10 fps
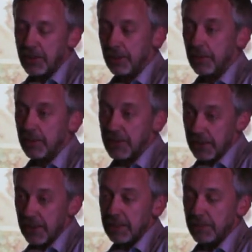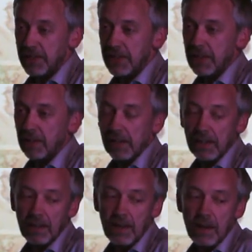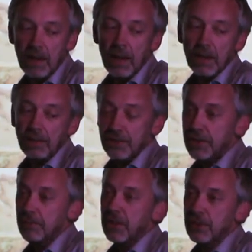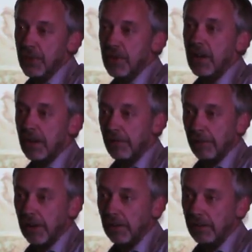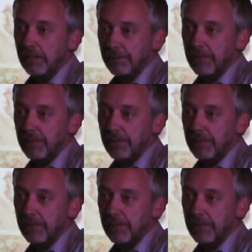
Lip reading: issue in the States particularly, not so much with the NFL.